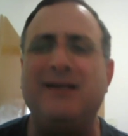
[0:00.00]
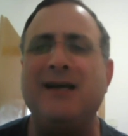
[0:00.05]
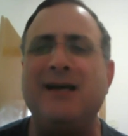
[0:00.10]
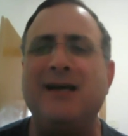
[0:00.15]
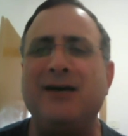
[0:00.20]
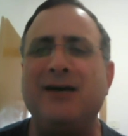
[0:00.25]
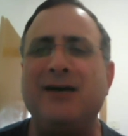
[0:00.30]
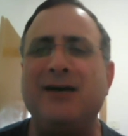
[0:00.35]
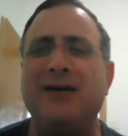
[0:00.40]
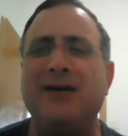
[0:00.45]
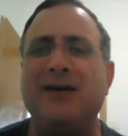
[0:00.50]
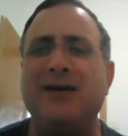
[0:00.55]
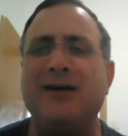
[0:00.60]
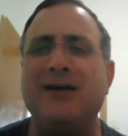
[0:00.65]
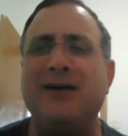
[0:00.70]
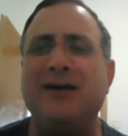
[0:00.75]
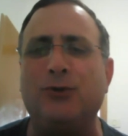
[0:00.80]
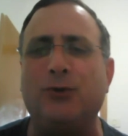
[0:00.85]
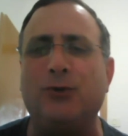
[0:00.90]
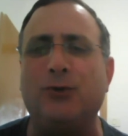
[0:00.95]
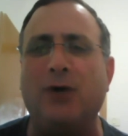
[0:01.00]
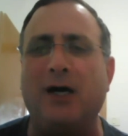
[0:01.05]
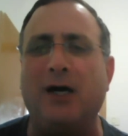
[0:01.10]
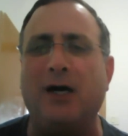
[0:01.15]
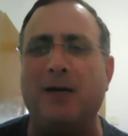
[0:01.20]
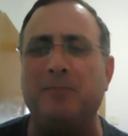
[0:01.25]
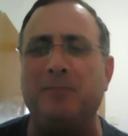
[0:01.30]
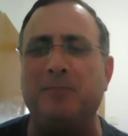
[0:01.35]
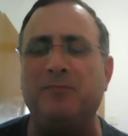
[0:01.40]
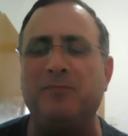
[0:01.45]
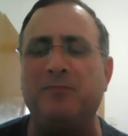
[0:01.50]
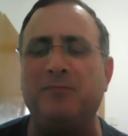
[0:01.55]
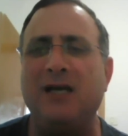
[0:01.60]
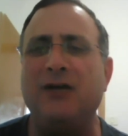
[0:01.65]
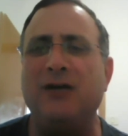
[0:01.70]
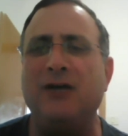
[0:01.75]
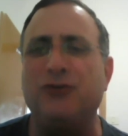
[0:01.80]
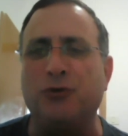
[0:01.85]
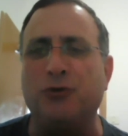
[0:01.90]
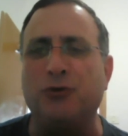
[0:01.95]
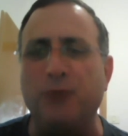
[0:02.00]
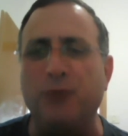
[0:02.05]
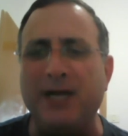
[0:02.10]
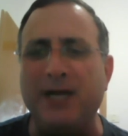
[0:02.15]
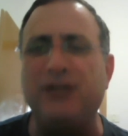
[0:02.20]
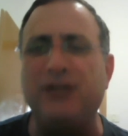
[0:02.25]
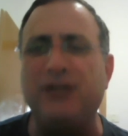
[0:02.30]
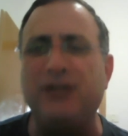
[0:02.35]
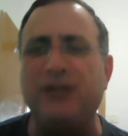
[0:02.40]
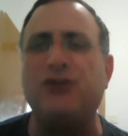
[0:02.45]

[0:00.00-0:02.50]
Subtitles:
to reach